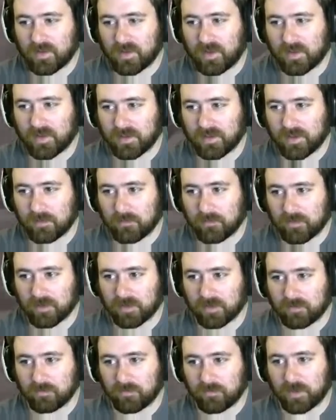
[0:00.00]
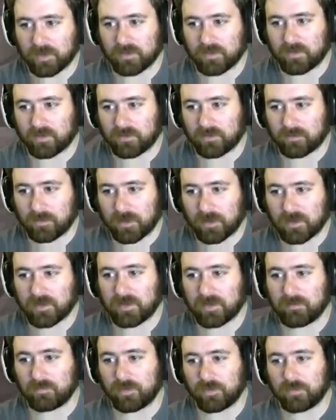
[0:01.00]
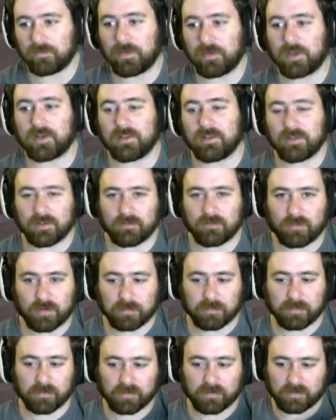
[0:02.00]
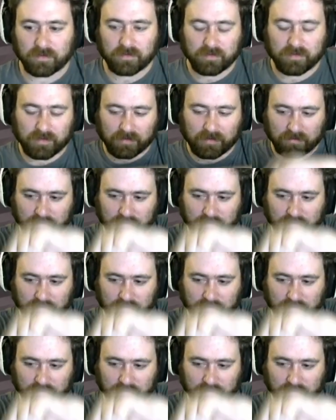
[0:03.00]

I can get my minecarts back and put it back in that dropper to start us out.